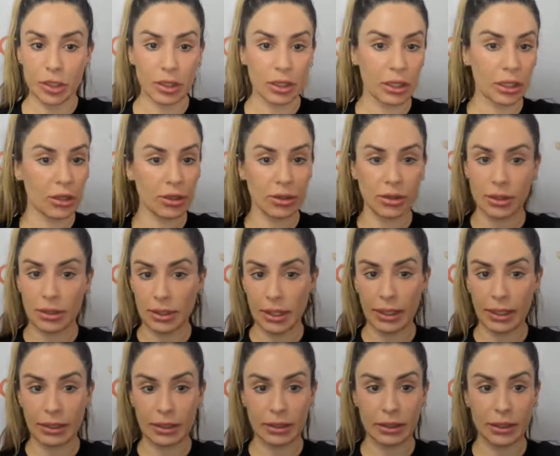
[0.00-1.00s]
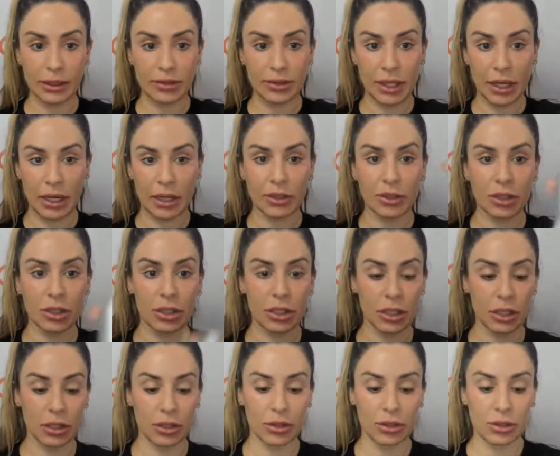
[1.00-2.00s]
going to use the Tighten and Lift, and you're going to
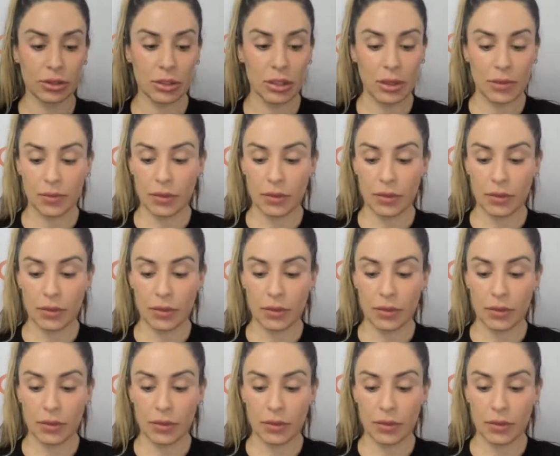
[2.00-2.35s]
use